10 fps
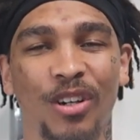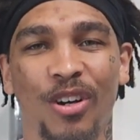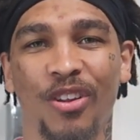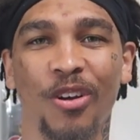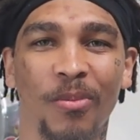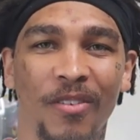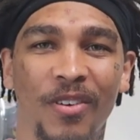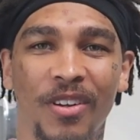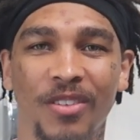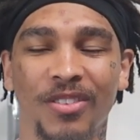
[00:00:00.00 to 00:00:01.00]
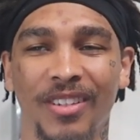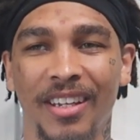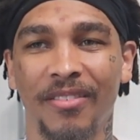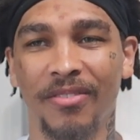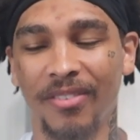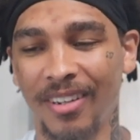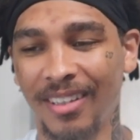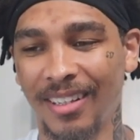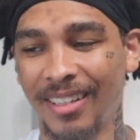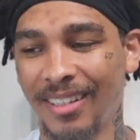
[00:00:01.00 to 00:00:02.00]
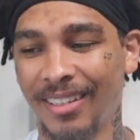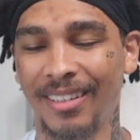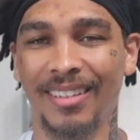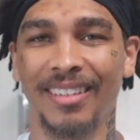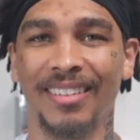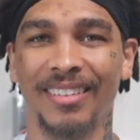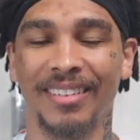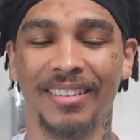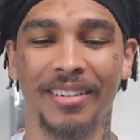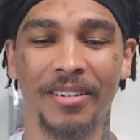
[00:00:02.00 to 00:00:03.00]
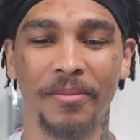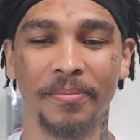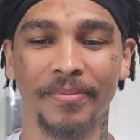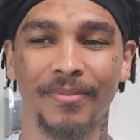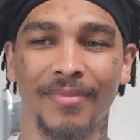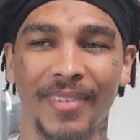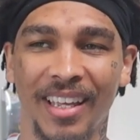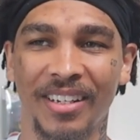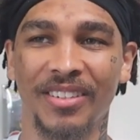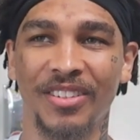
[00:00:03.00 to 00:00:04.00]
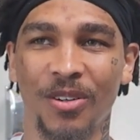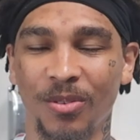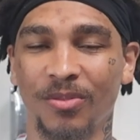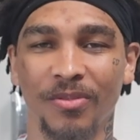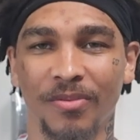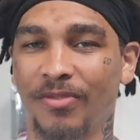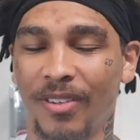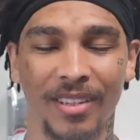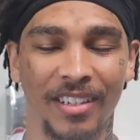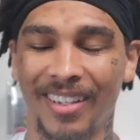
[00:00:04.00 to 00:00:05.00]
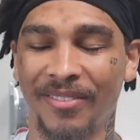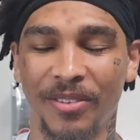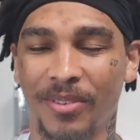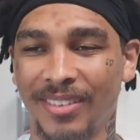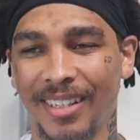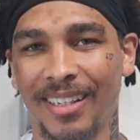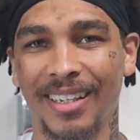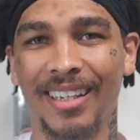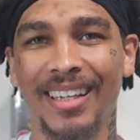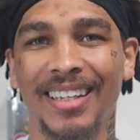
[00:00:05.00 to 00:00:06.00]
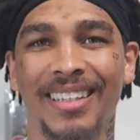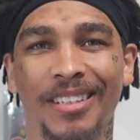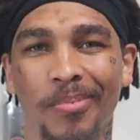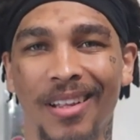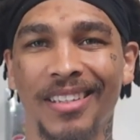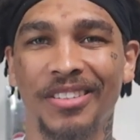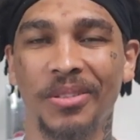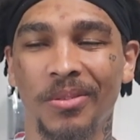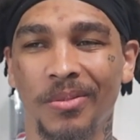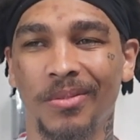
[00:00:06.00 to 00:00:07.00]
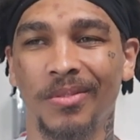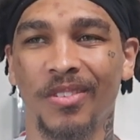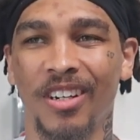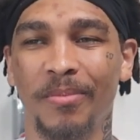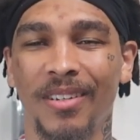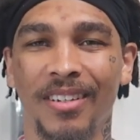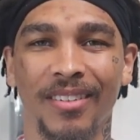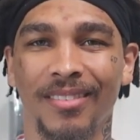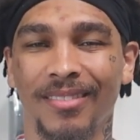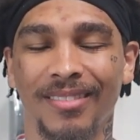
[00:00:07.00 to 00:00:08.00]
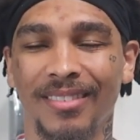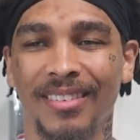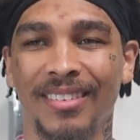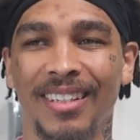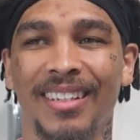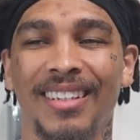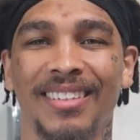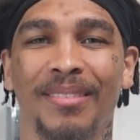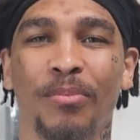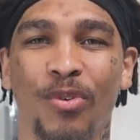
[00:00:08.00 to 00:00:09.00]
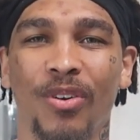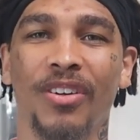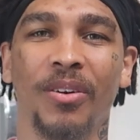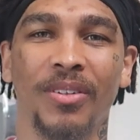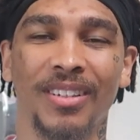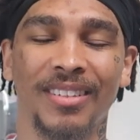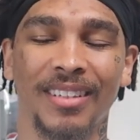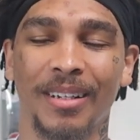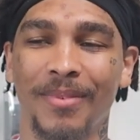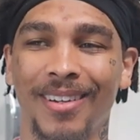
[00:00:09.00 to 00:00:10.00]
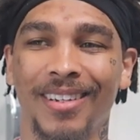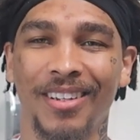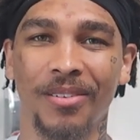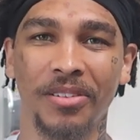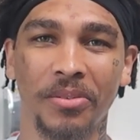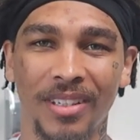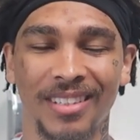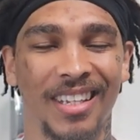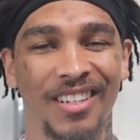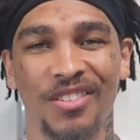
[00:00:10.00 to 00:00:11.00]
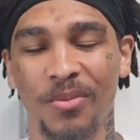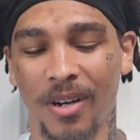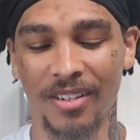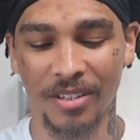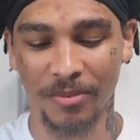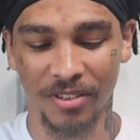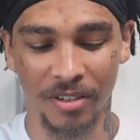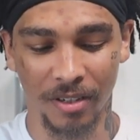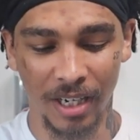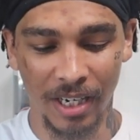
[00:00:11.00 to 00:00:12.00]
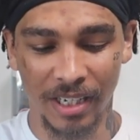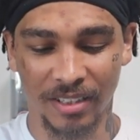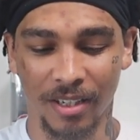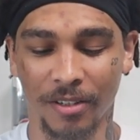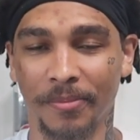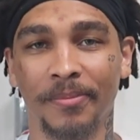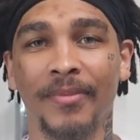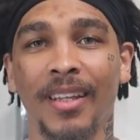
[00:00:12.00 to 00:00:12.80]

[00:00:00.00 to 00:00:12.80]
although my videos are kid friendly and adult friendly, however you want to say it, it's probably too creepy, or it's more adultish, and I'm not going to go into it because kids do watch, I'm sure. So